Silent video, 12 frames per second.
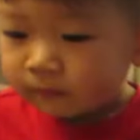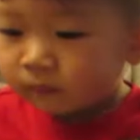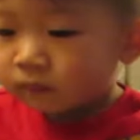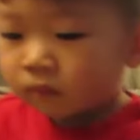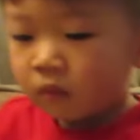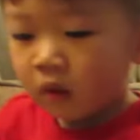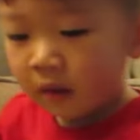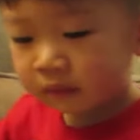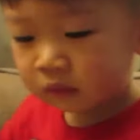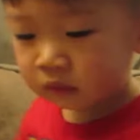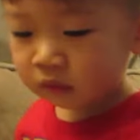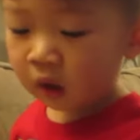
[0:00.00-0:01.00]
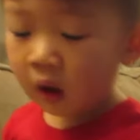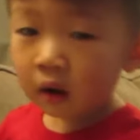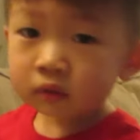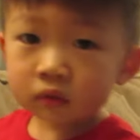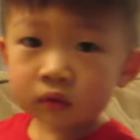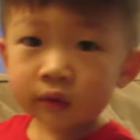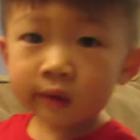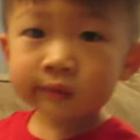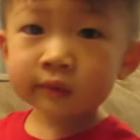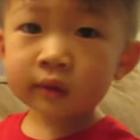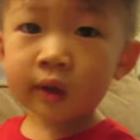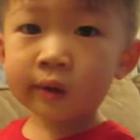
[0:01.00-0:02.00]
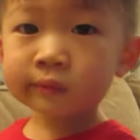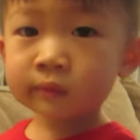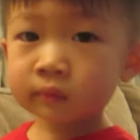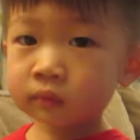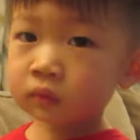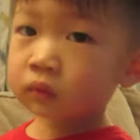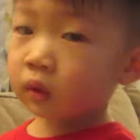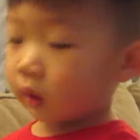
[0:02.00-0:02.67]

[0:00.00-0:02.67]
Dad's sharing his baked chips with P